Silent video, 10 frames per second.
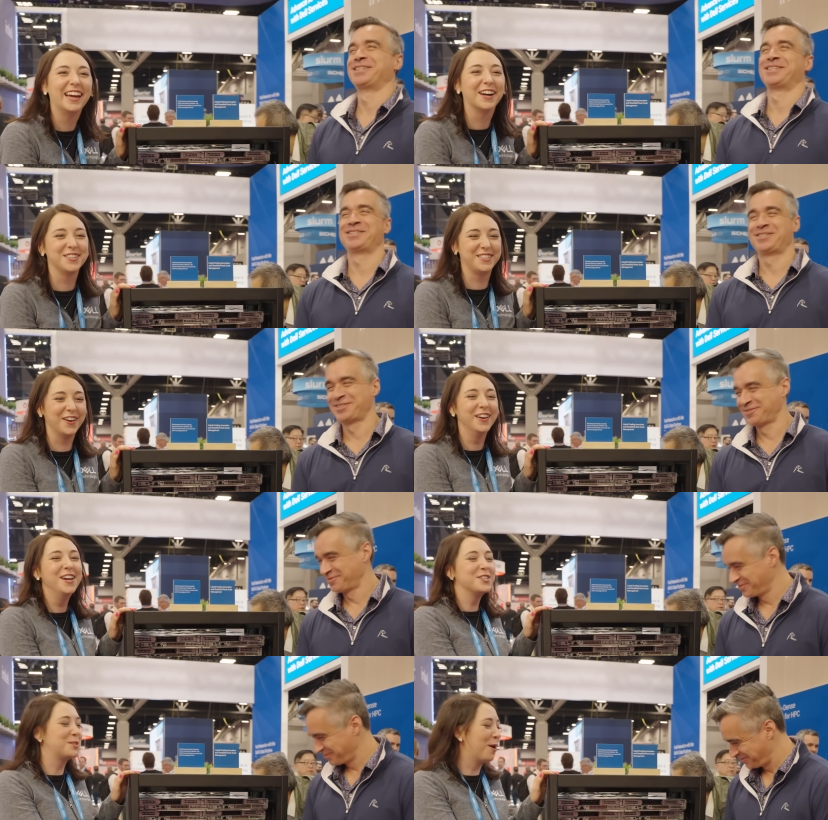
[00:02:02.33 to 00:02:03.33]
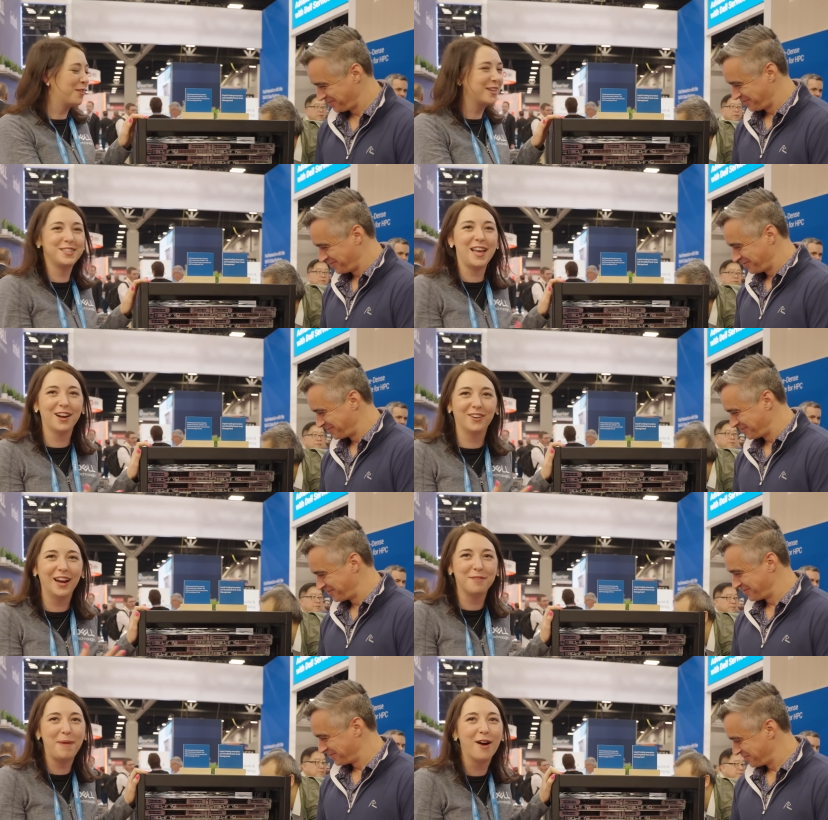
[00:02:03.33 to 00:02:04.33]
Speaker 1: here. So this is part of the
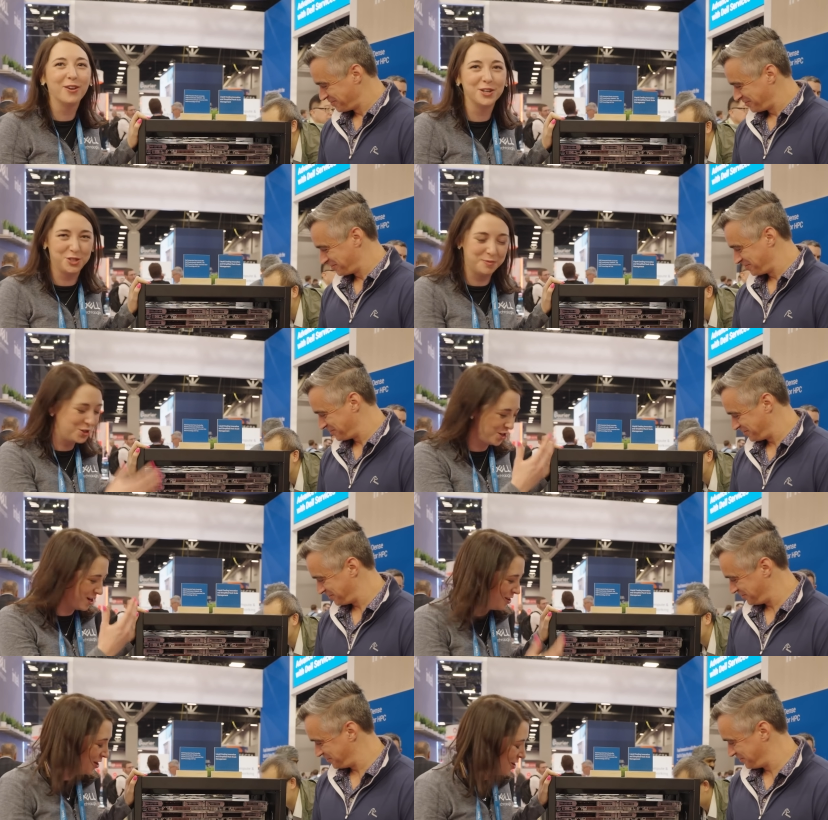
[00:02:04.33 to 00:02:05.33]
disaggregated power distribution